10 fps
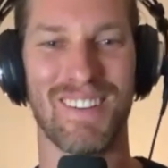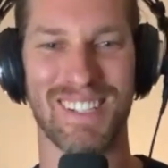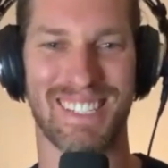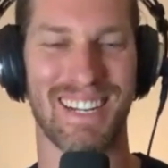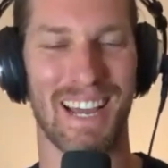
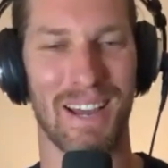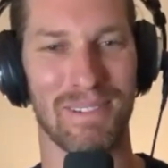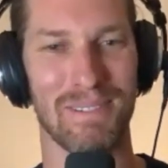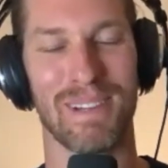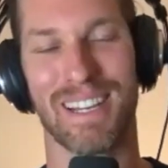was going to
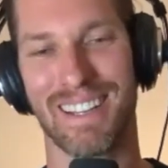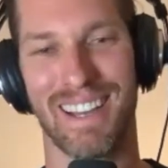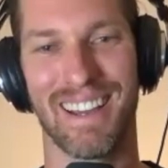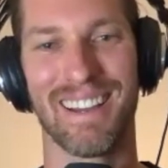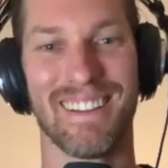happen. But
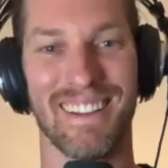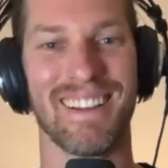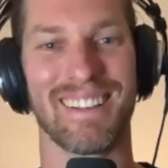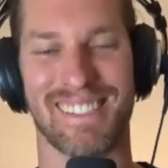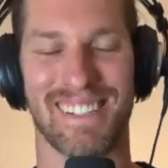yeah, it
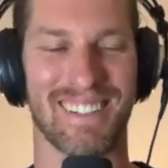was so